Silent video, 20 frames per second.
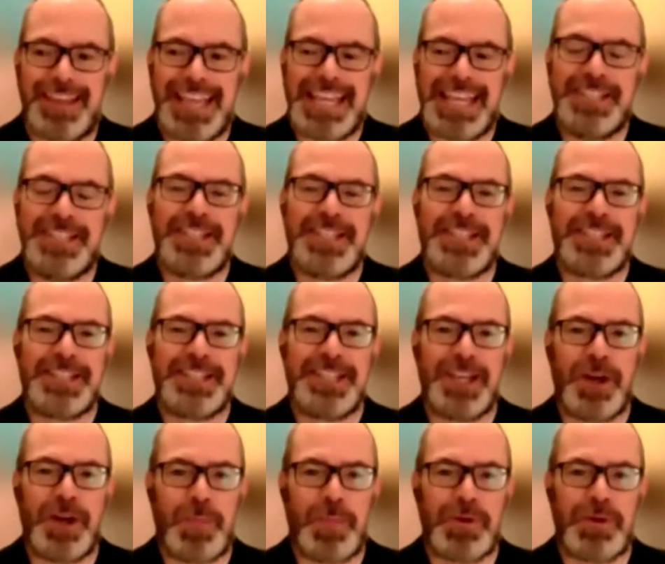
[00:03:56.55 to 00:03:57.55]

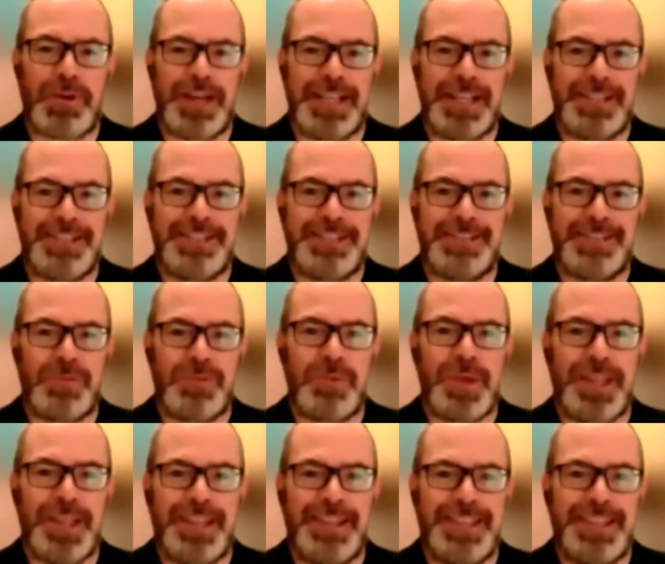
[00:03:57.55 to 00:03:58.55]
existing operators
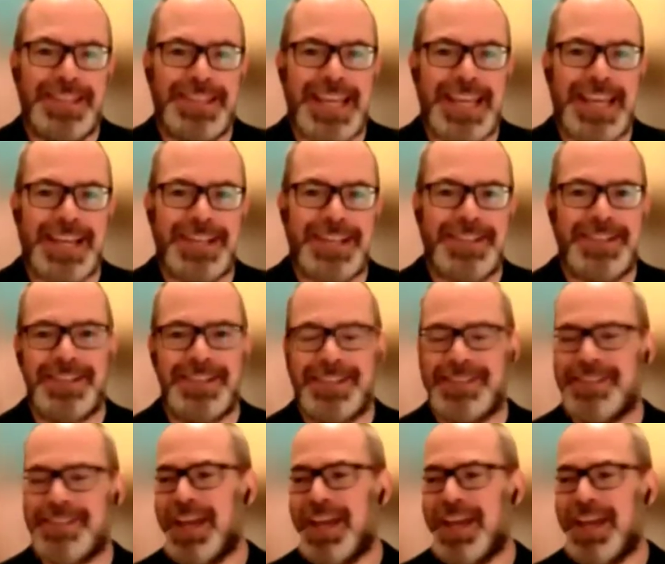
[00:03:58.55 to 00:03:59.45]
within the sector